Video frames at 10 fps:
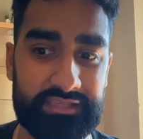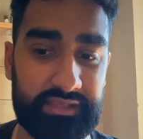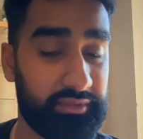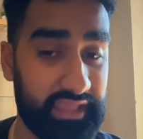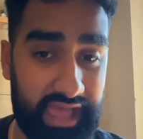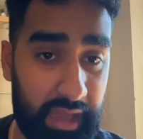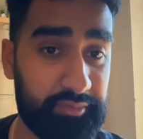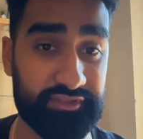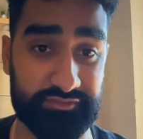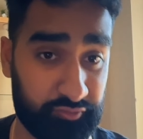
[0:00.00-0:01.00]
something that
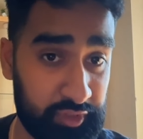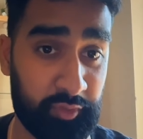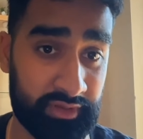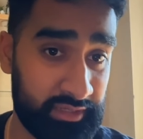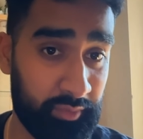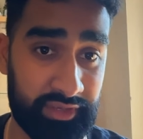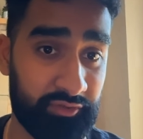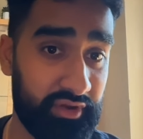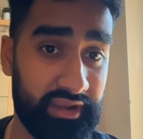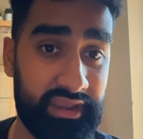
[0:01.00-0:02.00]
happens frequently when
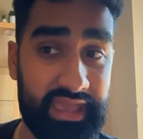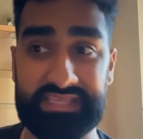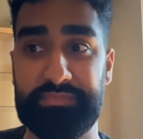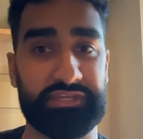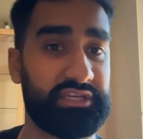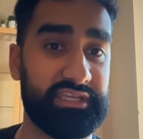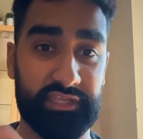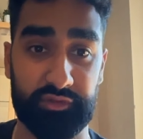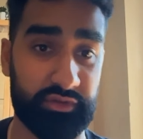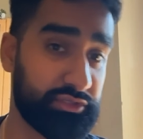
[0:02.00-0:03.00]
you're in,
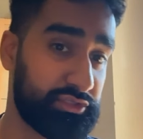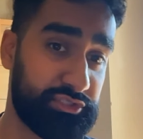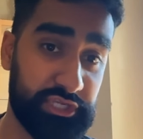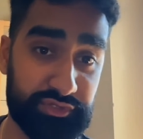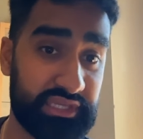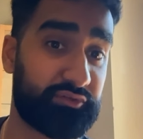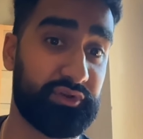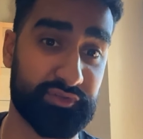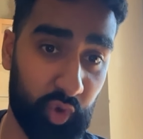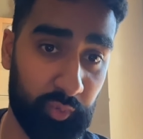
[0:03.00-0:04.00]
especially
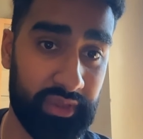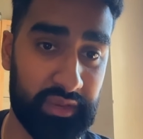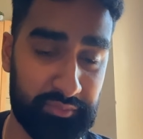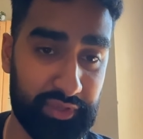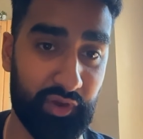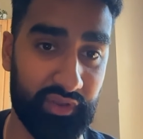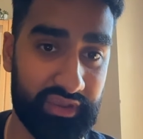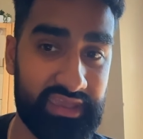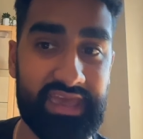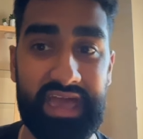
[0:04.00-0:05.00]
geosynchronous orbit and
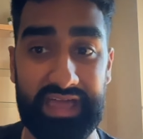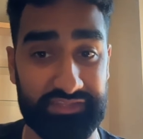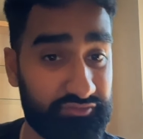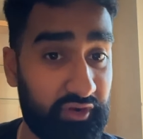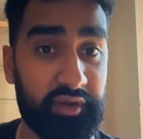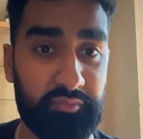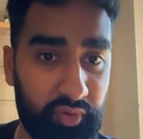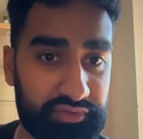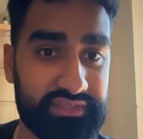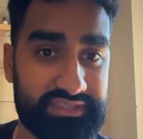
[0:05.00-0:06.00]
beyond, and is very
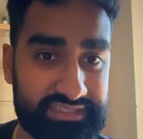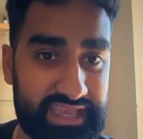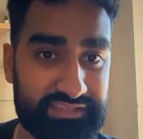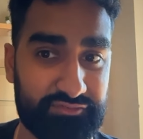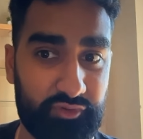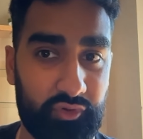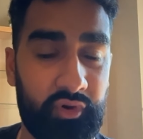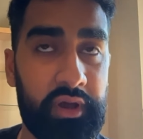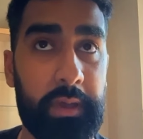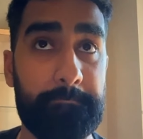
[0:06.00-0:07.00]
important to test for
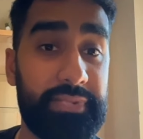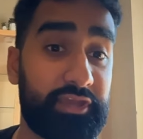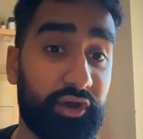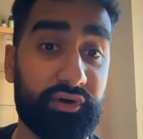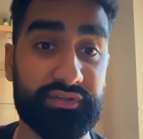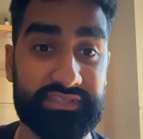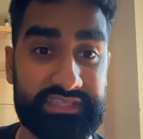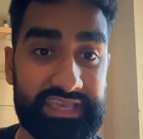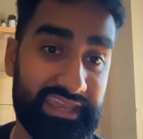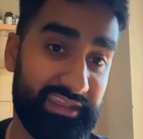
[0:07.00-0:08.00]

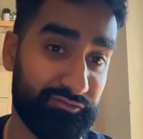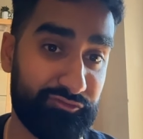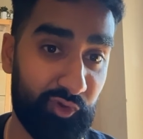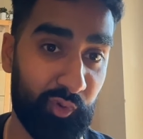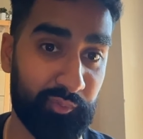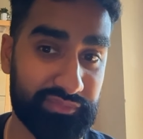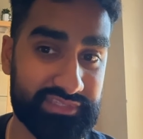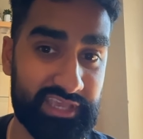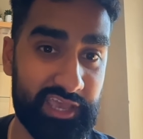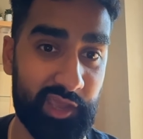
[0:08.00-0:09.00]
because it informs